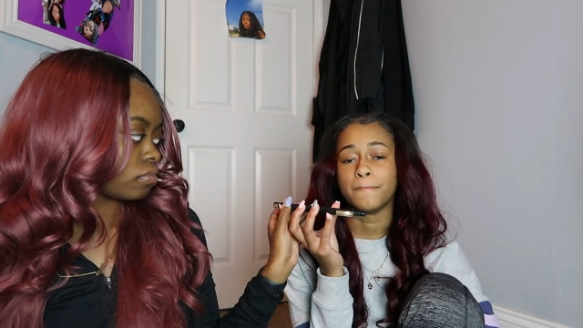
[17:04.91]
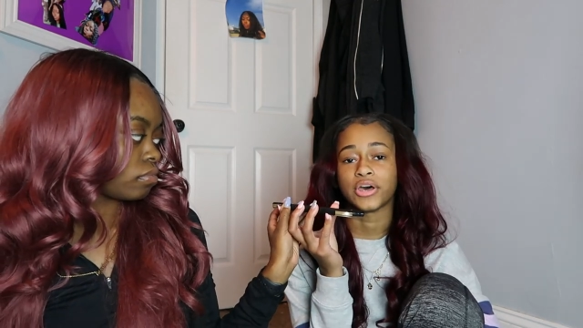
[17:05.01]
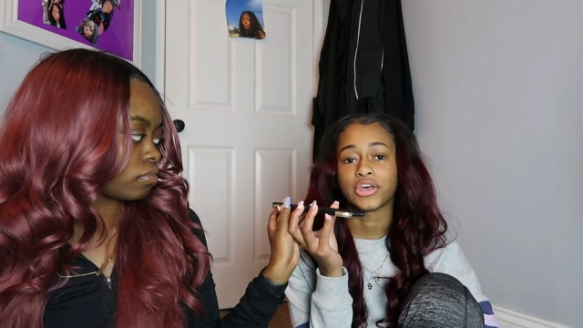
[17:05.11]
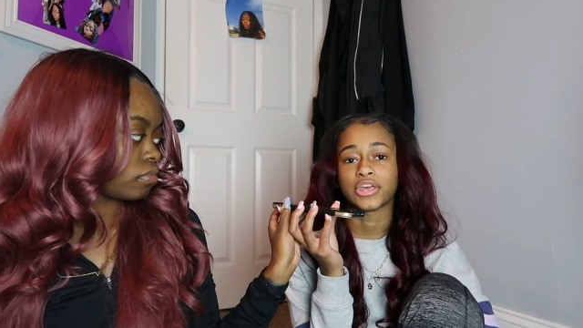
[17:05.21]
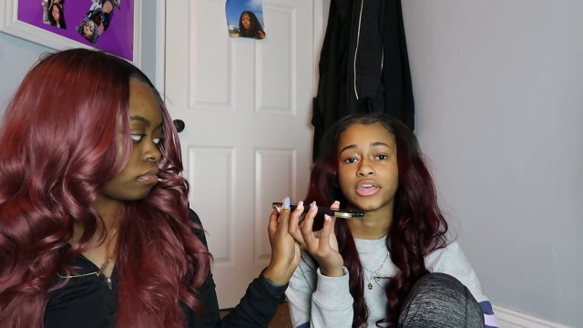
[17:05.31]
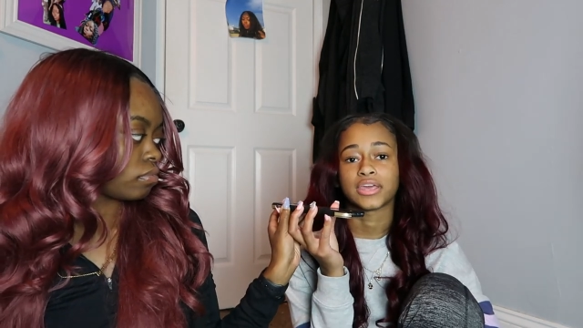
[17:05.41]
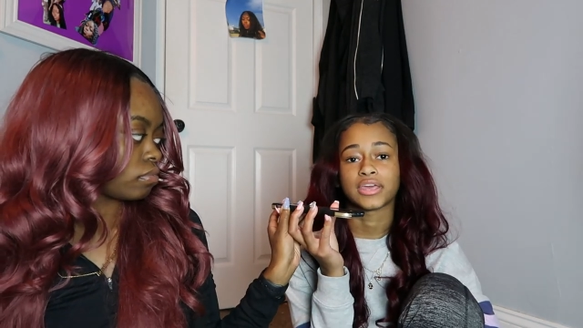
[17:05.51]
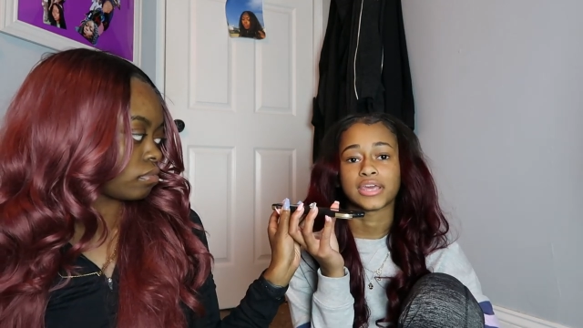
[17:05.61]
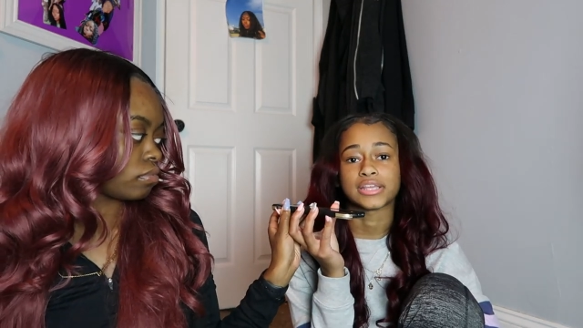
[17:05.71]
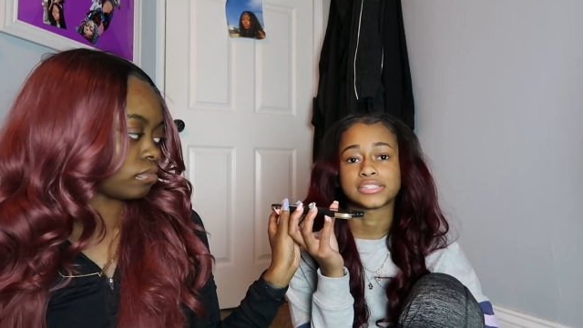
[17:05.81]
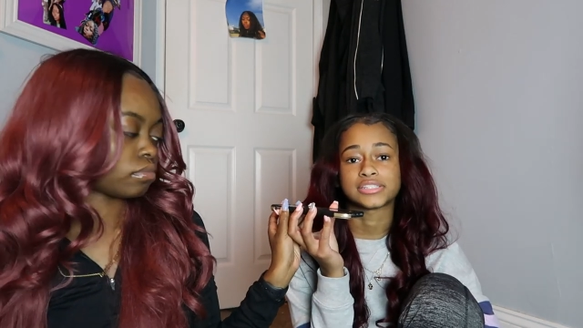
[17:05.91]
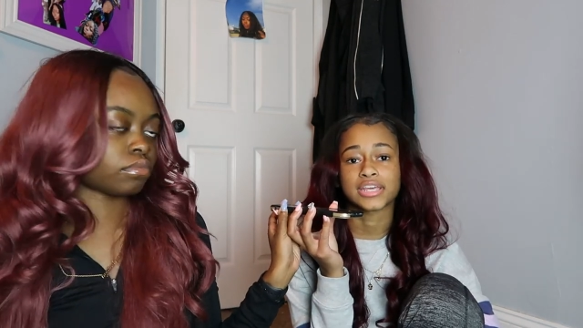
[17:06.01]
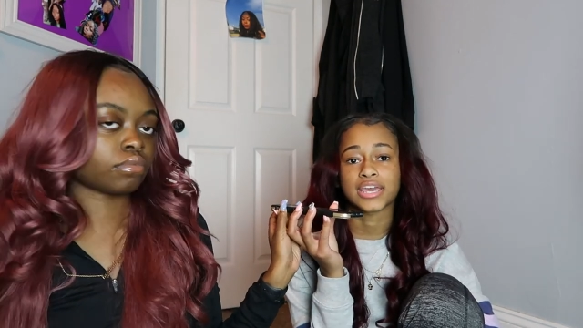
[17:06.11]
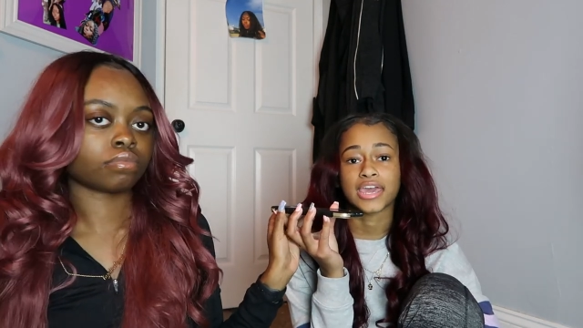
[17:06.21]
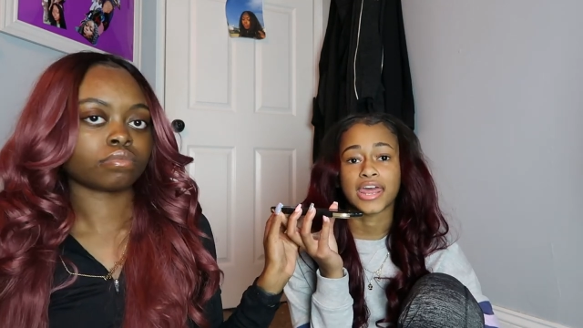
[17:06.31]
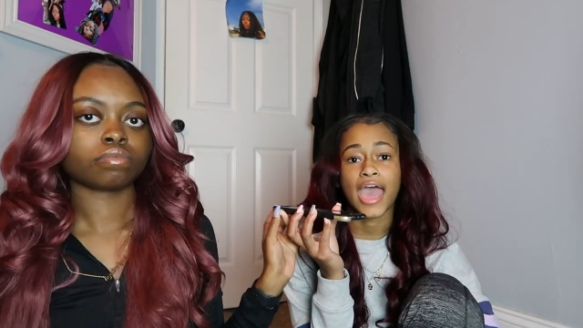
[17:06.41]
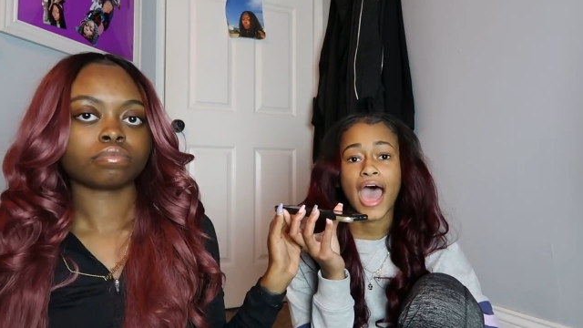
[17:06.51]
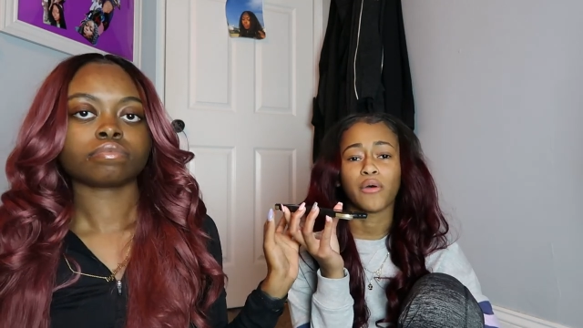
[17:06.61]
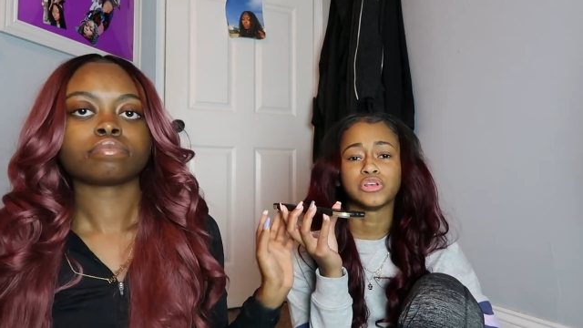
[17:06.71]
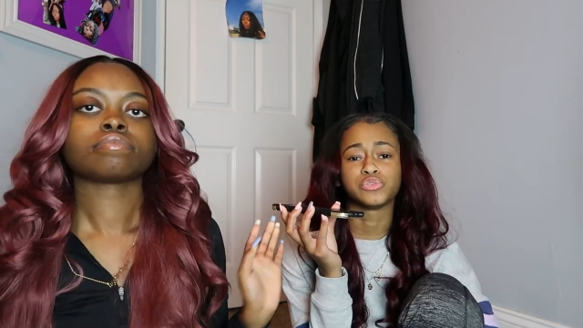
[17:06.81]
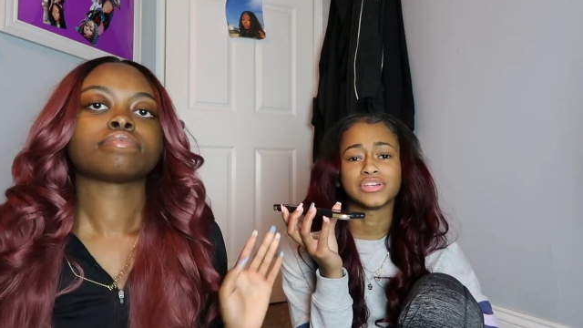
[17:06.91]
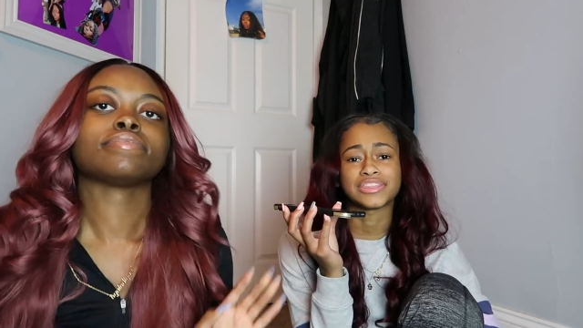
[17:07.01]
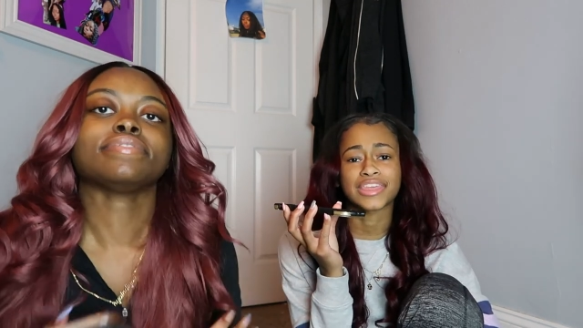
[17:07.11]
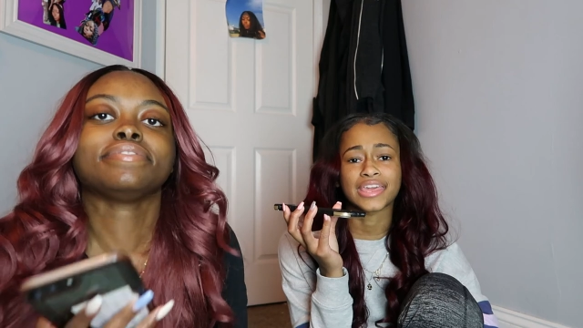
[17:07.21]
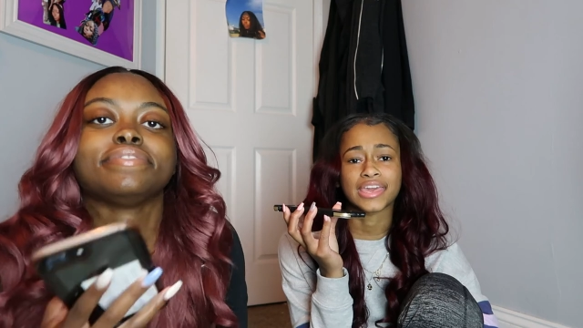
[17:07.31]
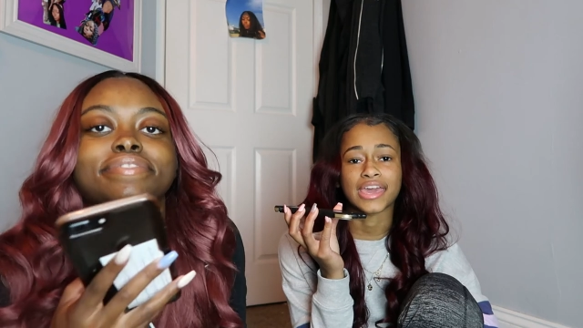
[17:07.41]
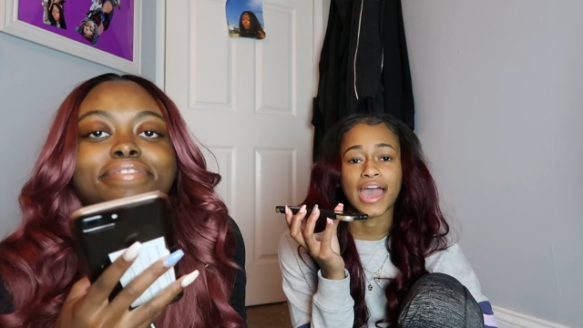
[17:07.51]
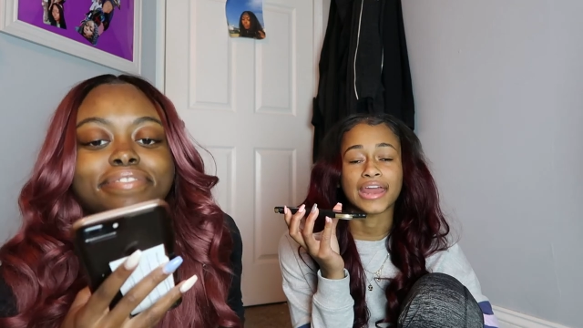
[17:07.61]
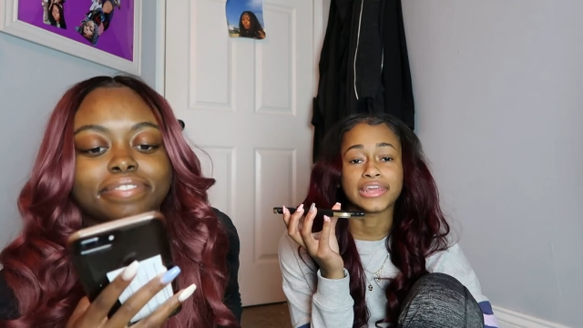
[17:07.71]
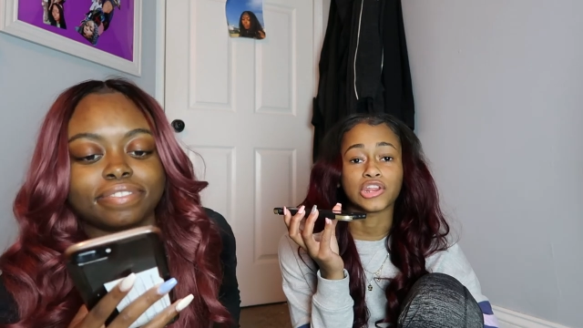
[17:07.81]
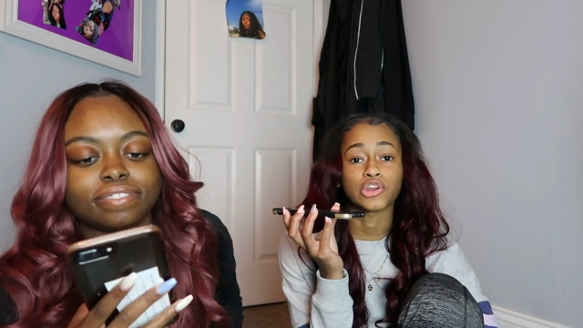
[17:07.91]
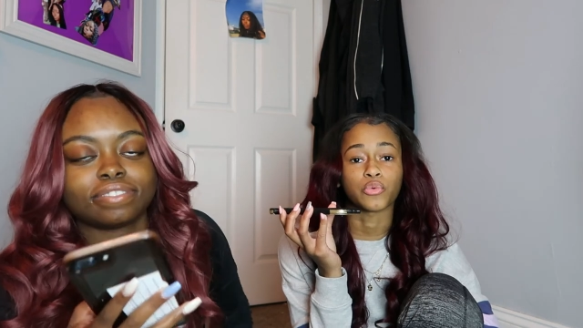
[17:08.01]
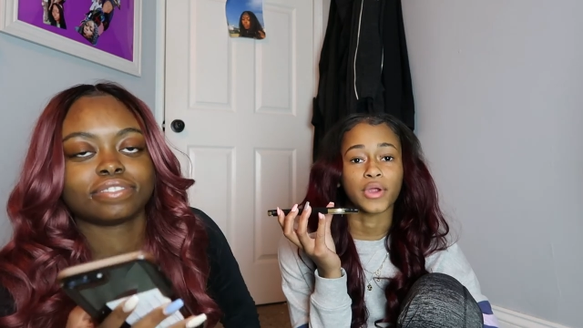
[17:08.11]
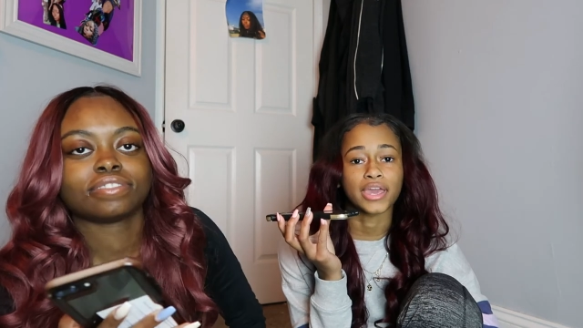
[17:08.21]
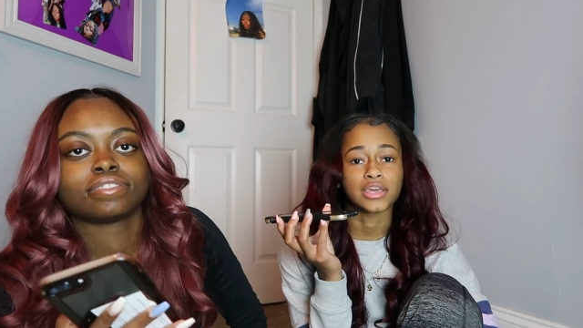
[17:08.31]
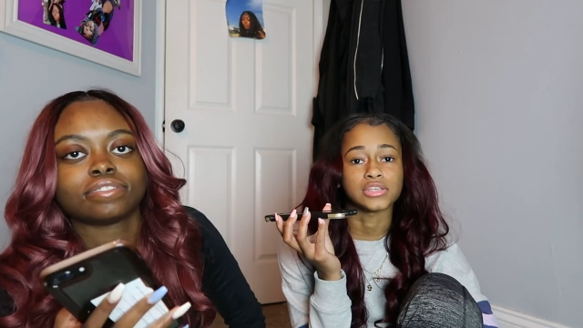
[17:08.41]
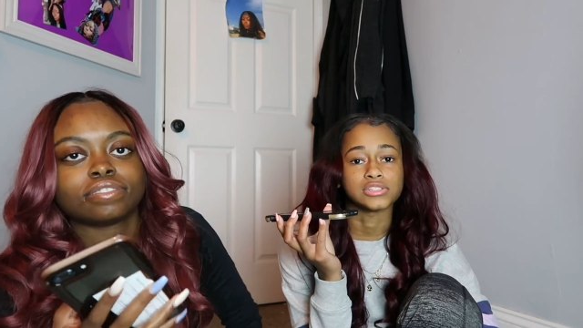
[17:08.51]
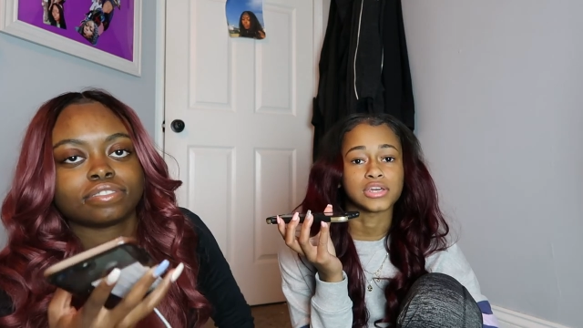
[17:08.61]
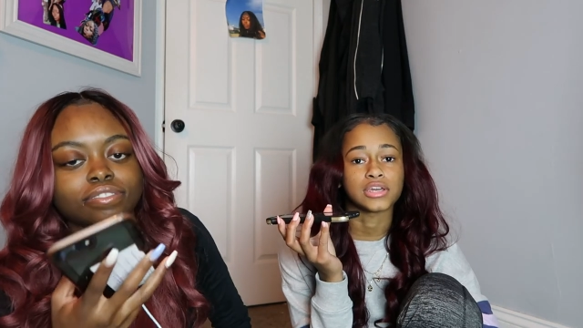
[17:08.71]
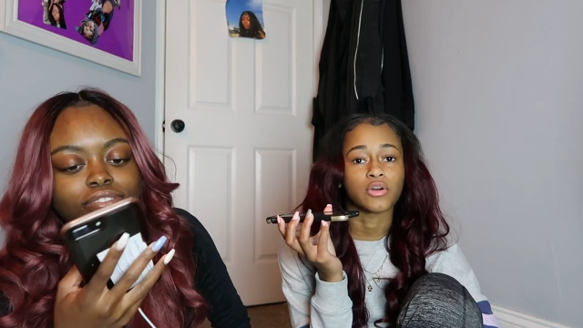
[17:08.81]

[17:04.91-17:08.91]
Speaker 1: but instead, I was really thinking I needed a raise,